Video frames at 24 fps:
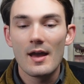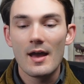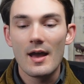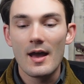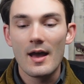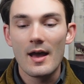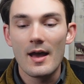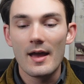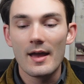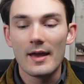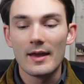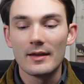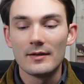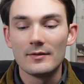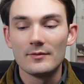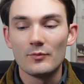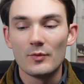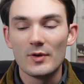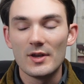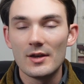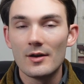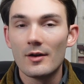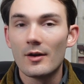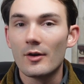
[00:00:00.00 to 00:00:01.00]
uh, and
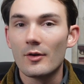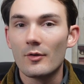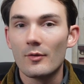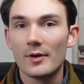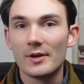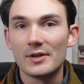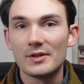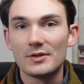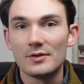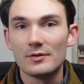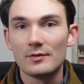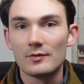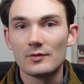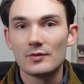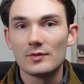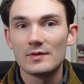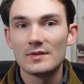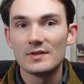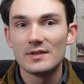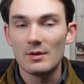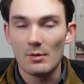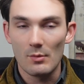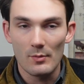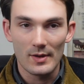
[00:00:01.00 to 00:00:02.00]
we are going to
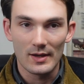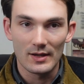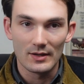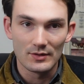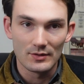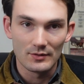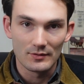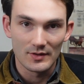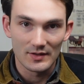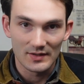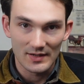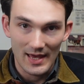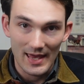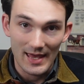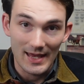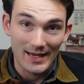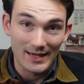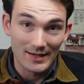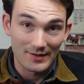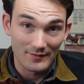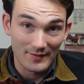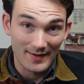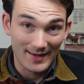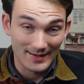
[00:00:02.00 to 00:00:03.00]
see what we can do to take
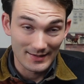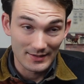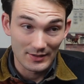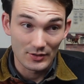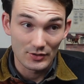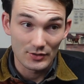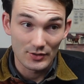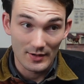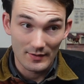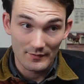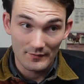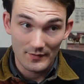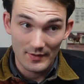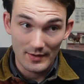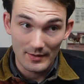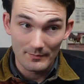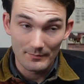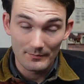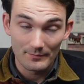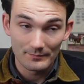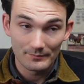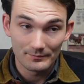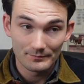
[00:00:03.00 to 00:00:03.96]
advantage of them.